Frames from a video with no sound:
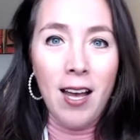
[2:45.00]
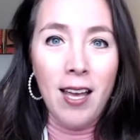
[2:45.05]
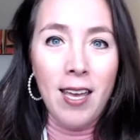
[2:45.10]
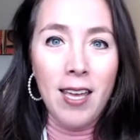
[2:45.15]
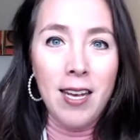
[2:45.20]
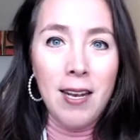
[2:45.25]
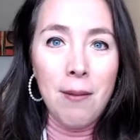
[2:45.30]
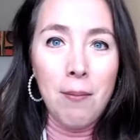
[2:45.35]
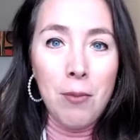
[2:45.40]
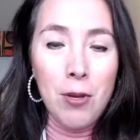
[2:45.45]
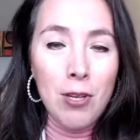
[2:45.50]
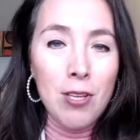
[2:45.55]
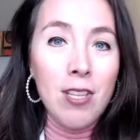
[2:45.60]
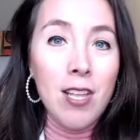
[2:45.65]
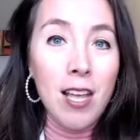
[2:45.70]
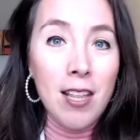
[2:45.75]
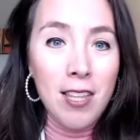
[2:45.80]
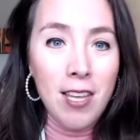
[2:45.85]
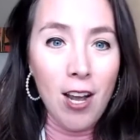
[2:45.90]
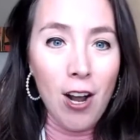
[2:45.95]
in
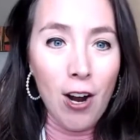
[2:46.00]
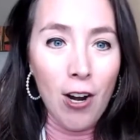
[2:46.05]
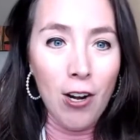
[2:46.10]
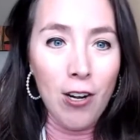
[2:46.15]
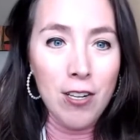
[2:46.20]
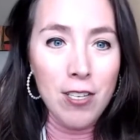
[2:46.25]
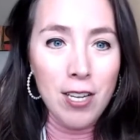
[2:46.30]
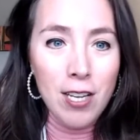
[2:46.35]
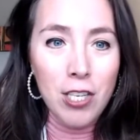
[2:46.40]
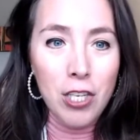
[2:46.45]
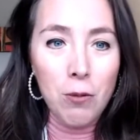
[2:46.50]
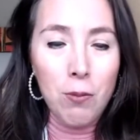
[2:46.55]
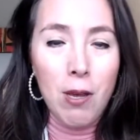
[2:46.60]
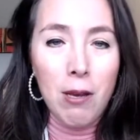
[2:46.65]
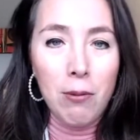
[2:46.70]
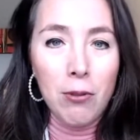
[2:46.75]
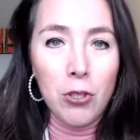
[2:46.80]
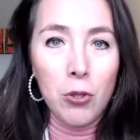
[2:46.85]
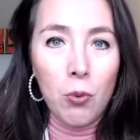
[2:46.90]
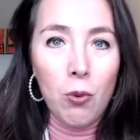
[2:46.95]
the arts and to be
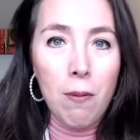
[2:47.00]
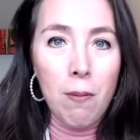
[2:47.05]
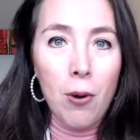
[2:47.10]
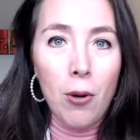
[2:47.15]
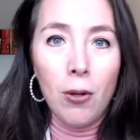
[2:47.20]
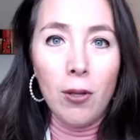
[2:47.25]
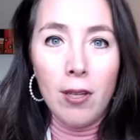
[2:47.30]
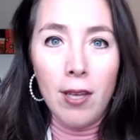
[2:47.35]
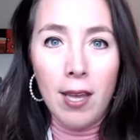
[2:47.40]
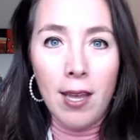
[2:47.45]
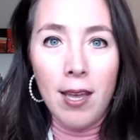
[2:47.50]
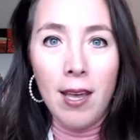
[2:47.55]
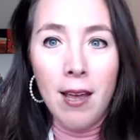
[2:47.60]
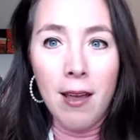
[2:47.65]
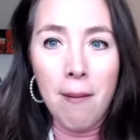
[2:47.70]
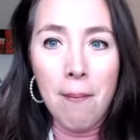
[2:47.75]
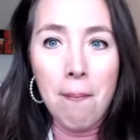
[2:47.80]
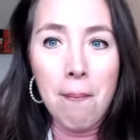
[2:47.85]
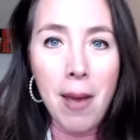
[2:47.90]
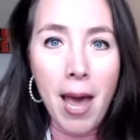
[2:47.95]
able to remotely
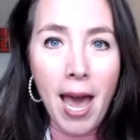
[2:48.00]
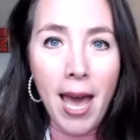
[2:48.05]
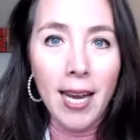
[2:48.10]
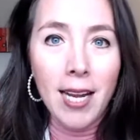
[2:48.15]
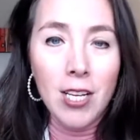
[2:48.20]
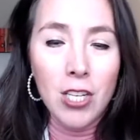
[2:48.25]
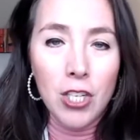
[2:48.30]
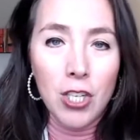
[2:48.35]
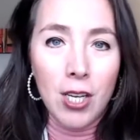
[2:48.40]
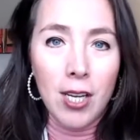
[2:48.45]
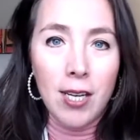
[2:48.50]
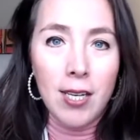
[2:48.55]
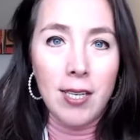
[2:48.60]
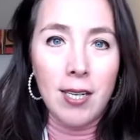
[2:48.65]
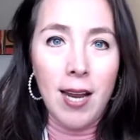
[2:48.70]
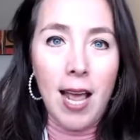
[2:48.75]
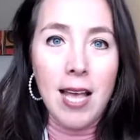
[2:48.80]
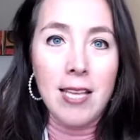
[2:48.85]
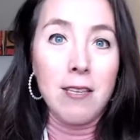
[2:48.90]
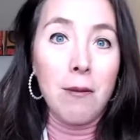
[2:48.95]
manage it
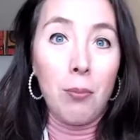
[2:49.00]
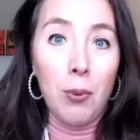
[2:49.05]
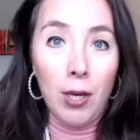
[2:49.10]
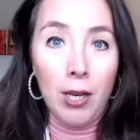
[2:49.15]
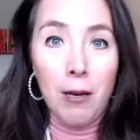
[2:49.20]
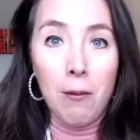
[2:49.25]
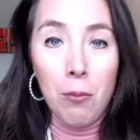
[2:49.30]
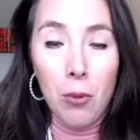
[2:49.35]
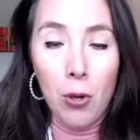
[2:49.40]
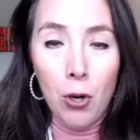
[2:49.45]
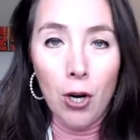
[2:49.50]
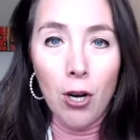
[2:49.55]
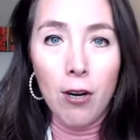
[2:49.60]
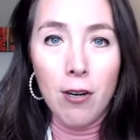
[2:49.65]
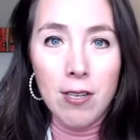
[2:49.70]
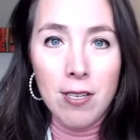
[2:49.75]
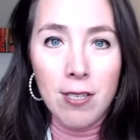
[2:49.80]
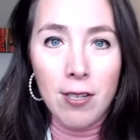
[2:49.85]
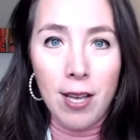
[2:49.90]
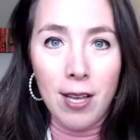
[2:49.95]
as a brick and mortar
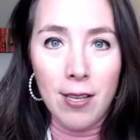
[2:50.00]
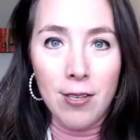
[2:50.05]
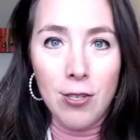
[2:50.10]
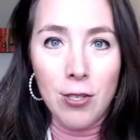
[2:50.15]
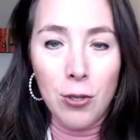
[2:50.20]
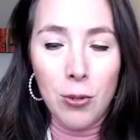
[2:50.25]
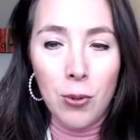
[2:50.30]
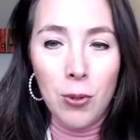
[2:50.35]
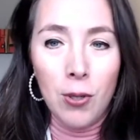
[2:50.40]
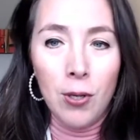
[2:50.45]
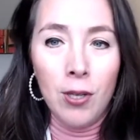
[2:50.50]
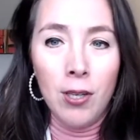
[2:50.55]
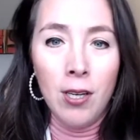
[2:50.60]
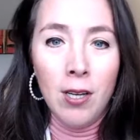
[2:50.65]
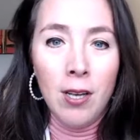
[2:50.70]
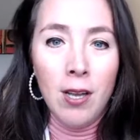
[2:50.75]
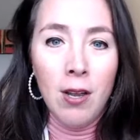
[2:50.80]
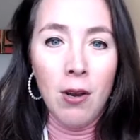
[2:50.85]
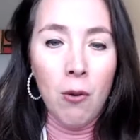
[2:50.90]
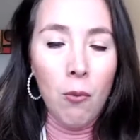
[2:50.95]
school
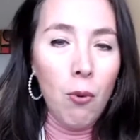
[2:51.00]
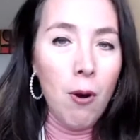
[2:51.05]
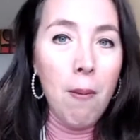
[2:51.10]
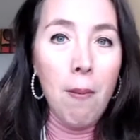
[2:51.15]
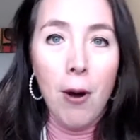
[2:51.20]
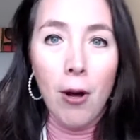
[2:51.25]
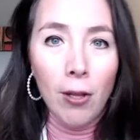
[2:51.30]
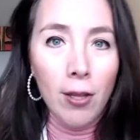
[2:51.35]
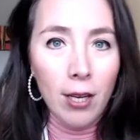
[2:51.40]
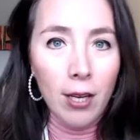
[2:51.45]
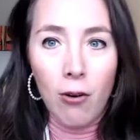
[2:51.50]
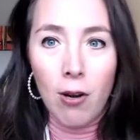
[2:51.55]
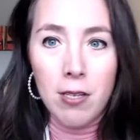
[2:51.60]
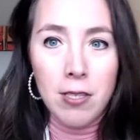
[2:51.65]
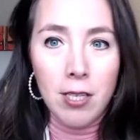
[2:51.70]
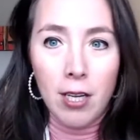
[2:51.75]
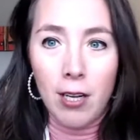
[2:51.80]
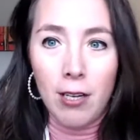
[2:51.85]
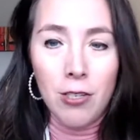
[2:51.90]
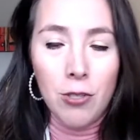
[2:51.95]
remotely across
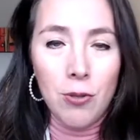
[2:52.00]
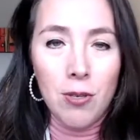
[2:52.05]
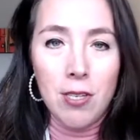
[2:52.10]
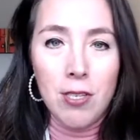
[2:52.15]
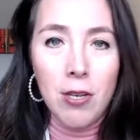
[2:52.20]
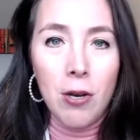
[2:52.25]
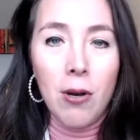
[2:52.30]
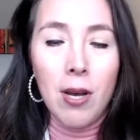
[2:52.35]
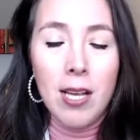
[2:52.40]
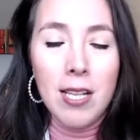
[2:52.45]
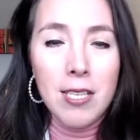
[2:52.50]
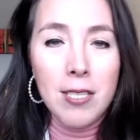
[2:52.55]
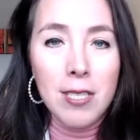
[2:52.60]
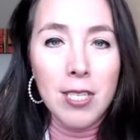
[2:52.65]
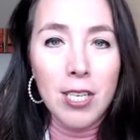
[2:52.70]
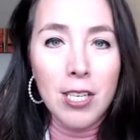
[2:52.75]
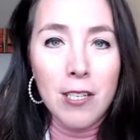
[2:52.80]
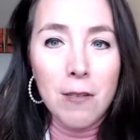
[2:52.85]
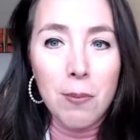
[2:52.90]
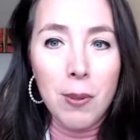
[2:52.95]
the country. So it's
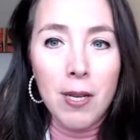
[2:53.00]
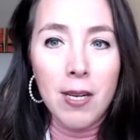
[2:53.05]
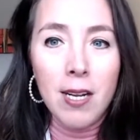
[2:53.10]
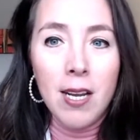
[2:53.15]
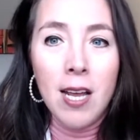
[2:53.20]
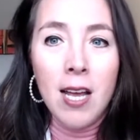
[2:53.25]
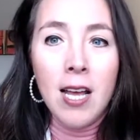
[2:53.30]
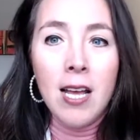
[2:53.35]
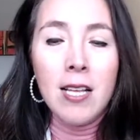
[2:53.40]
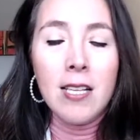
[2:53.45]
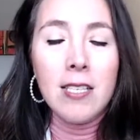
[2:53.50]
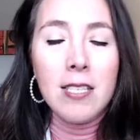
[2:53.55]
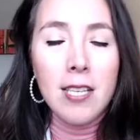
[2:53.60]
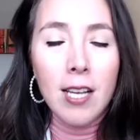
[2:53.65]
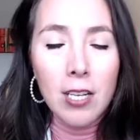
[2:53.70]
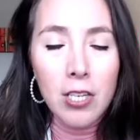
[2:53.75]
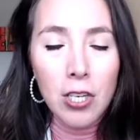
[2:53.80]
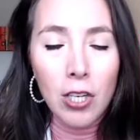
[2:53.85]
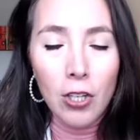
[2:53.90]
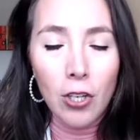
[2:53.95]
just been
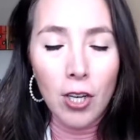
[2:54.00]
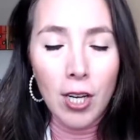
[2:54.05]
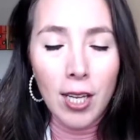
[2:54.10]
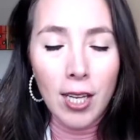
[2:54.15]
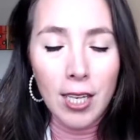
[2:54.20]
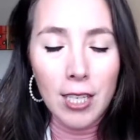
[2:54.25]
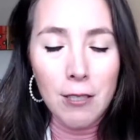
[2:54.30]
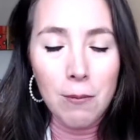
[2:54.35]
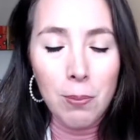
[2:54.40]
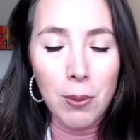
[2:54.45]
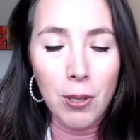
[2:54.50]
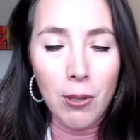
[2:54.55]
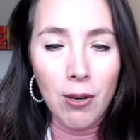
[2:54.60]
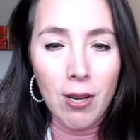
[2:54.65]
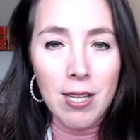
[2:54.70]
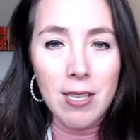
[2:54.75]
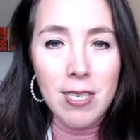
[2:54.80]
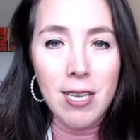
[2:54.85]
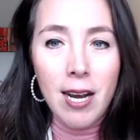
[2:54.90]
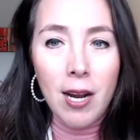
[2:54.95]
such a learning
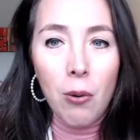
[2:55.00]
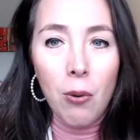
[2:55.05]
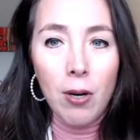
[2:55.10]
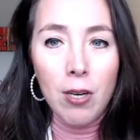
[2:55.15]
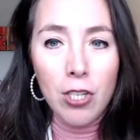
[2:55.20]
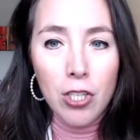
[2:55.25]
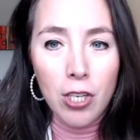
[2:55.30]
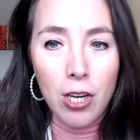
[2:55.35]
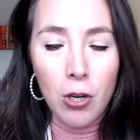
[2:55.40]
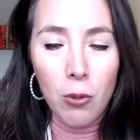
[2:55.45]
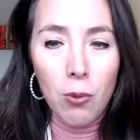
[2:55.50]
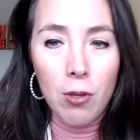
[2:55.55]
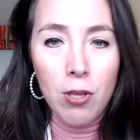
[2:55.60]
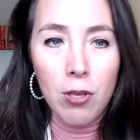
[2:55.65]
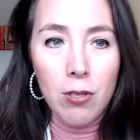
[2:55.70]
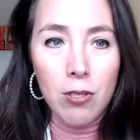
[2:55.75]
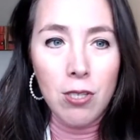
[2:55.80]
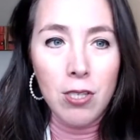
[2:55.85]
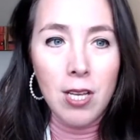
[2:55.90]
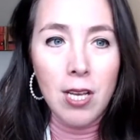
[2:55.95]
experience. And I want to share with
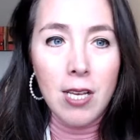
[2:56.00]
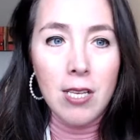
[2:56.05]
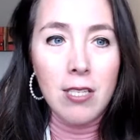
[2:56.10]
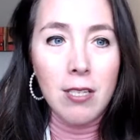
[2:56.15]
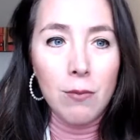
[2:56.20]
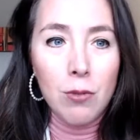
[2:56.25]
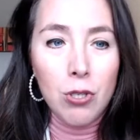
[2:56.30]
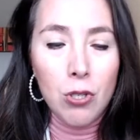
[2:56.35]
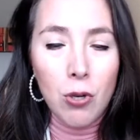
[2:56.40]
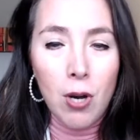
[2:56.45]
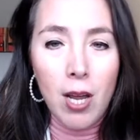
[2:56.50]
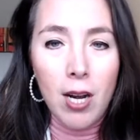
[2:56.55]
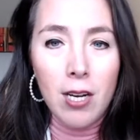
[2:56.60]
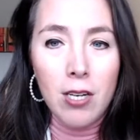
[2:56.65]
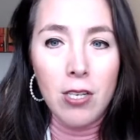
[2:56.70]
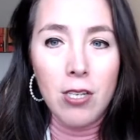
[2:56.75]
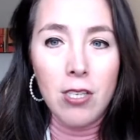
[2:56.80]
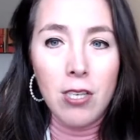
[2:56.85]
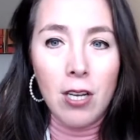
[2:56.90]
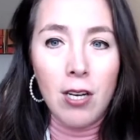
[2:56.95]
you today some
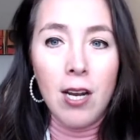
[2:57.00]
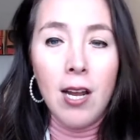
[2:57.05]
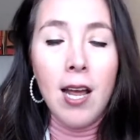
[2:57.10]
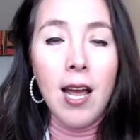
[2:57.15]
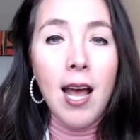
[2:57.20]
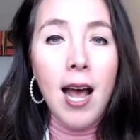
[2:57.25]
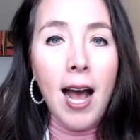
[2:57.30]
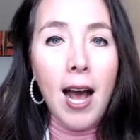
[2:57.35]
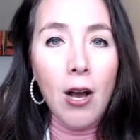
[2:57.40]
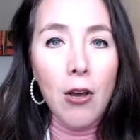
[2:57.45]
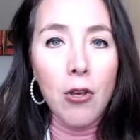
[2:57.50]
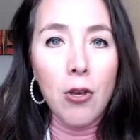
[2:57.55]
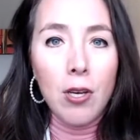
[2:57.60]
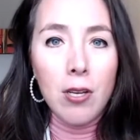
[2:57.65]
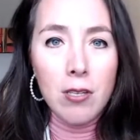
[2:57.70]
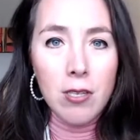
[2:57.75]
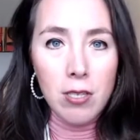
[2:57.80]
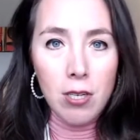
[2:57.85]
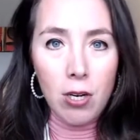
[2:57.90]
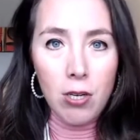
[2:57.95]
strategies on how you
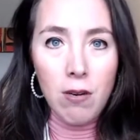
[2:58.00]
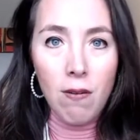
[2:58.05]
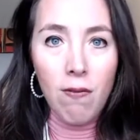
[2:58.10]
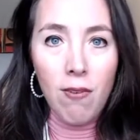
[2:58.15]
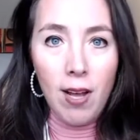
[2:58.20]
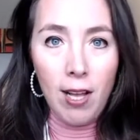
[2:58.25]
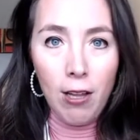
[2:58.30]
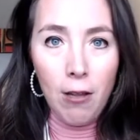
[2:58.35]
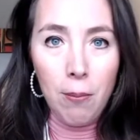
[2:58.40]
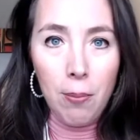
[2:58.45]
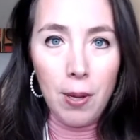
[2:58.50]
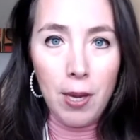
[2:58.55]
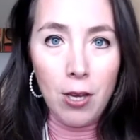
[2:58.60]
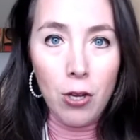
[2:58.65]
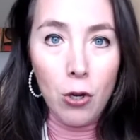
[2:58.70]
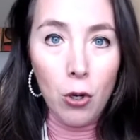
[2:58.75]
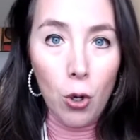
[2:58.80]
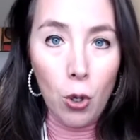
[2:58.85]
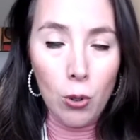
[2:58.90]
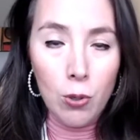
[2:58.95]
can start developing
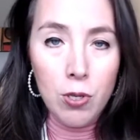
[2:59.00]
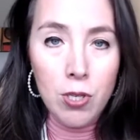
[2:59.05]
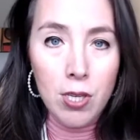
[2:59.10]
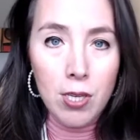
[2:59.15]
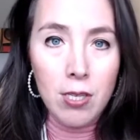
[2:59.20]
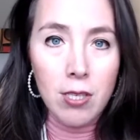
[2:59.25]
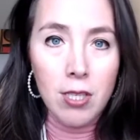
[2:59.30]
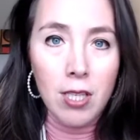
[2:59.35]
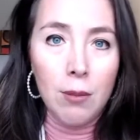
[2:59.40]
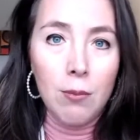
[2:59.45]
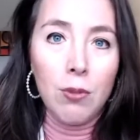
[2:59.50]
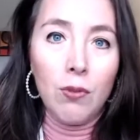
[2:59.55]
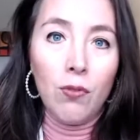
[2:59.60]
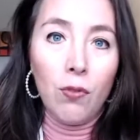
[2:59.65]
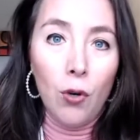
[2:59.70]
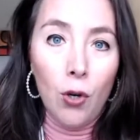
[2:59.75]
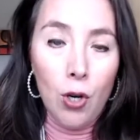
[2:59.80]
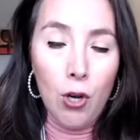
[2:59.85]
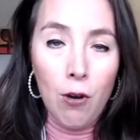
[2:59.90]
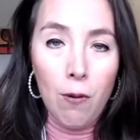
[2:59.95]
your own systems
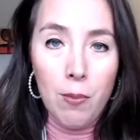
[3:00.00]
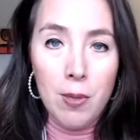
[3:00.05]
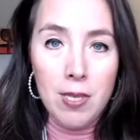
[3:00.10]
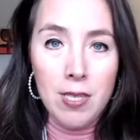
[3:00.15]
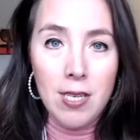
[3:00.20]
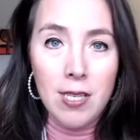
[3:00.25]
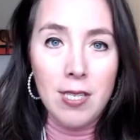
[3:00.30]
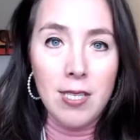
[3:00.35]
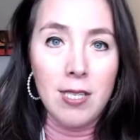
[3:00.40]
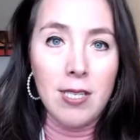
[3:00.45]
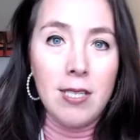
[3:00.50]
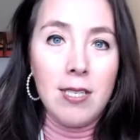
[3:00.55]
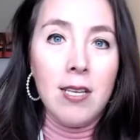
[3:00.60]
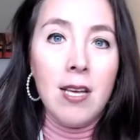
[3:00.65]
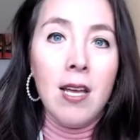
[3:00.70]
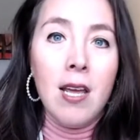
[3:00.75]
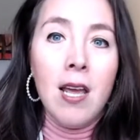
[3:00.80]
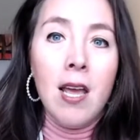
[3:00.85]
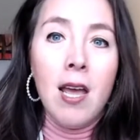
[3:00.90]
for your businesses